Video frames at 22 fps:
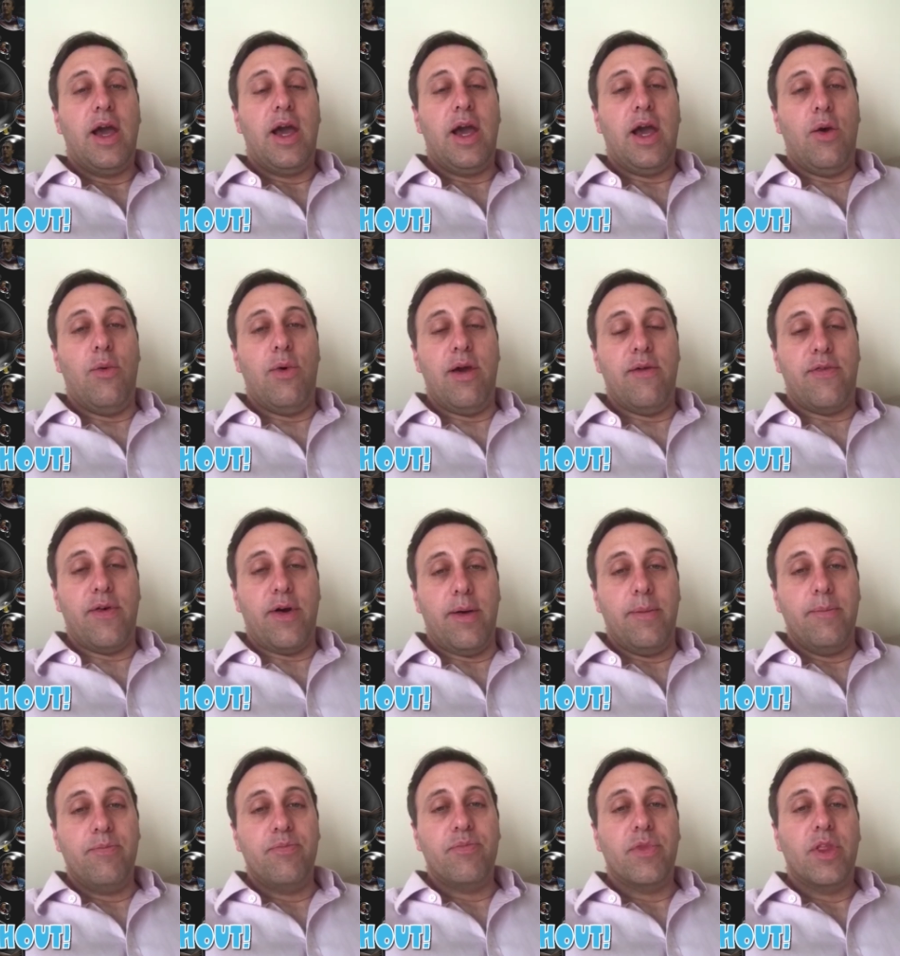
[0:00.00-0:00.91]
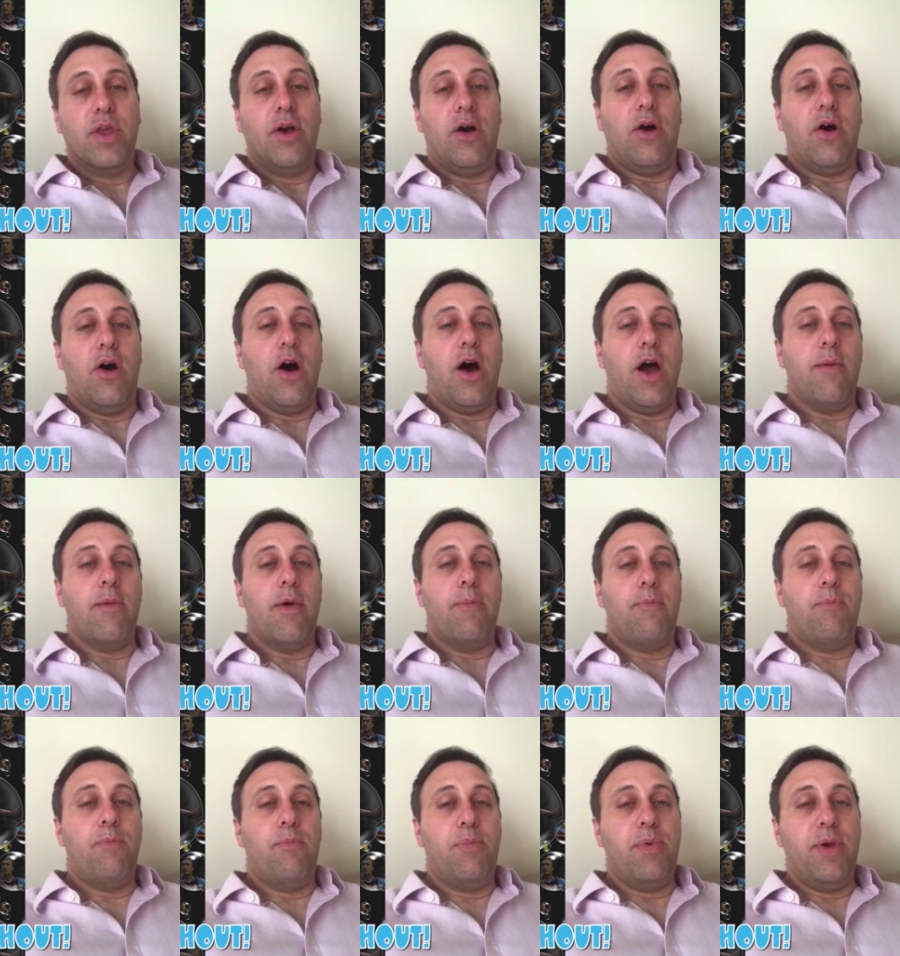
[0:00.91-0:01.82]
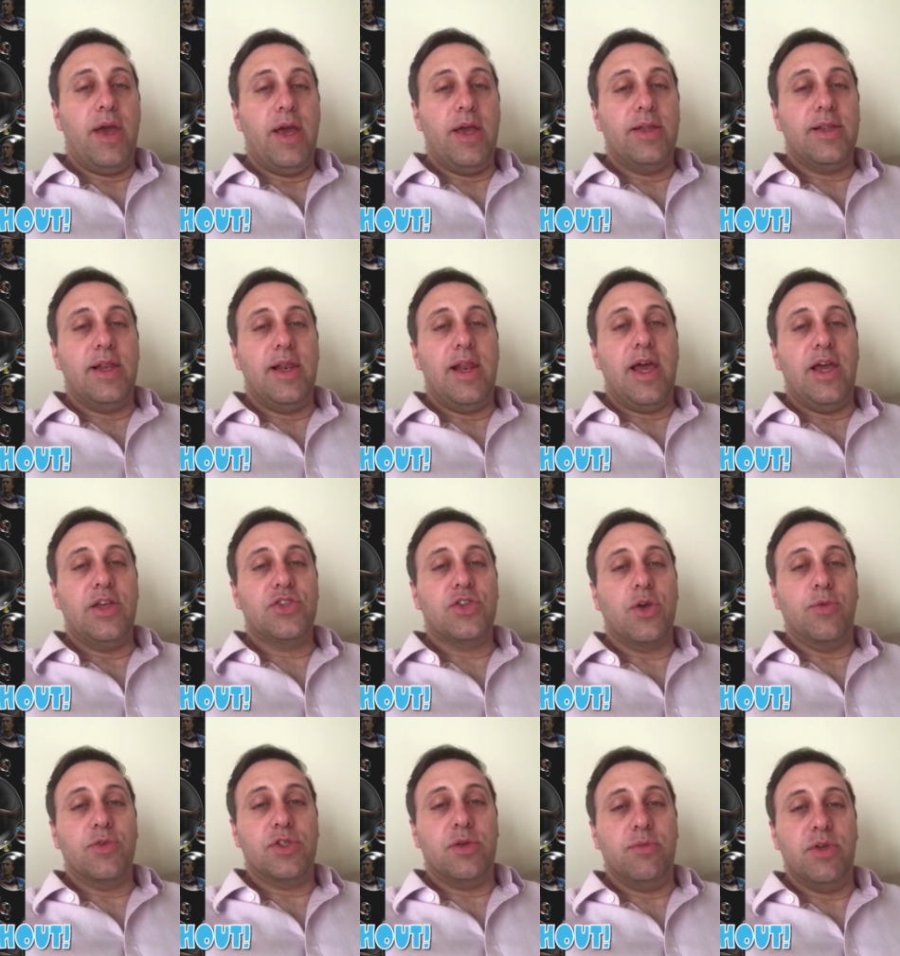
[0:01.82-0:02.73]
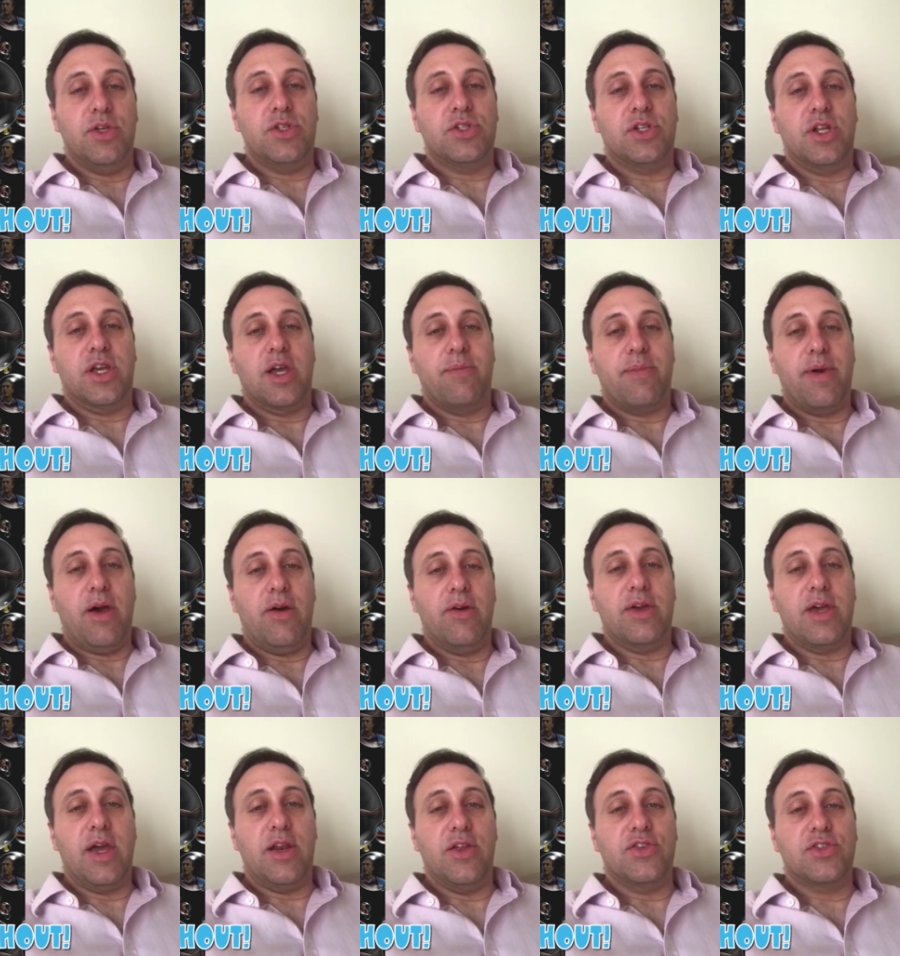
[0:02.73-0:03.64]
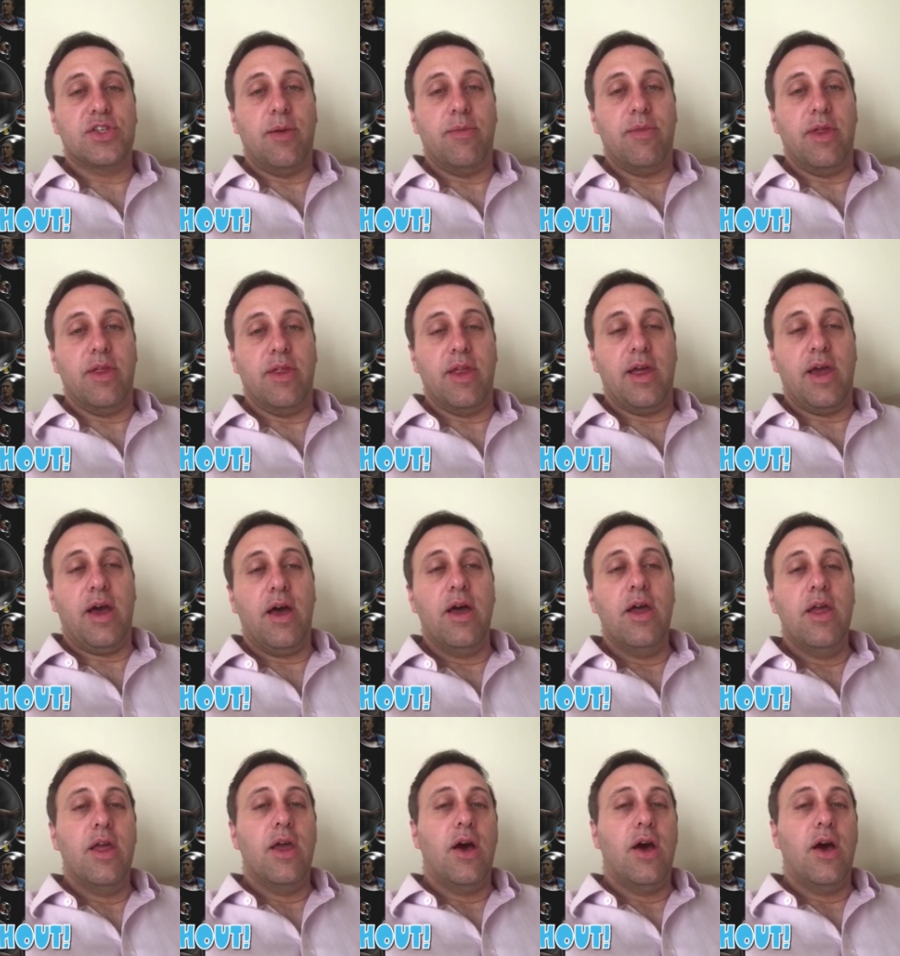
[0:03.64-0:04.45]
However, I'm a bit less optimistic about getting something there.